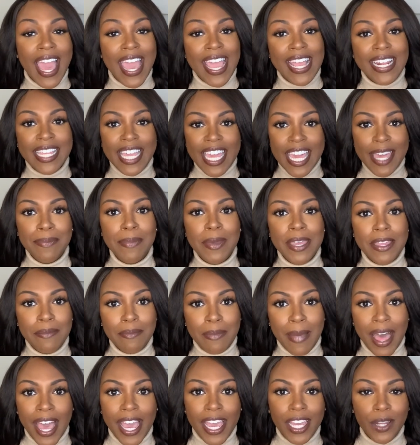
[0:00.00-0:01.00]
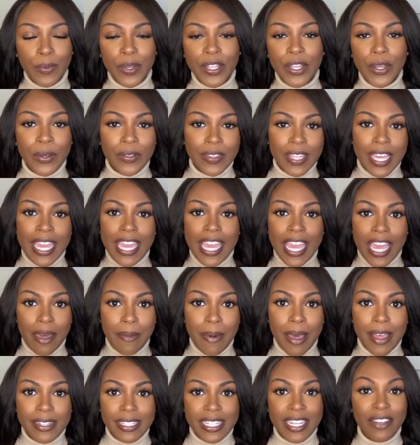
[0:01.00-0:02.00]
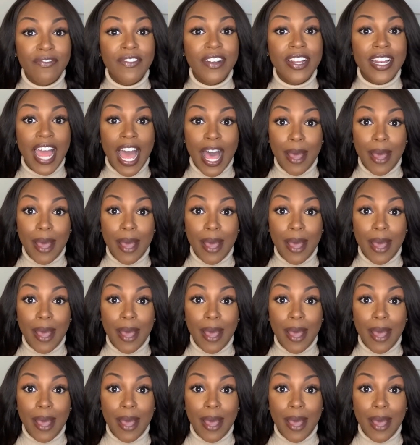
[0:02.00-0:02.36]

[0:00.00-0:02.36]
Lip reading: and keep in mind when you're thinking about different